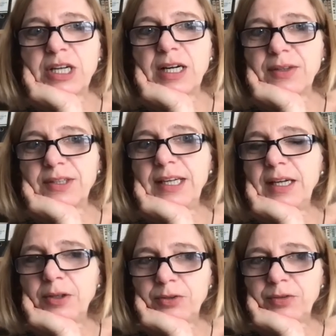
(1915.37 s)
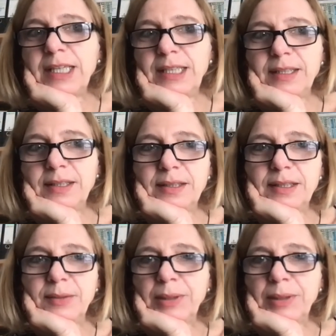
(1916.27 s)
are there already in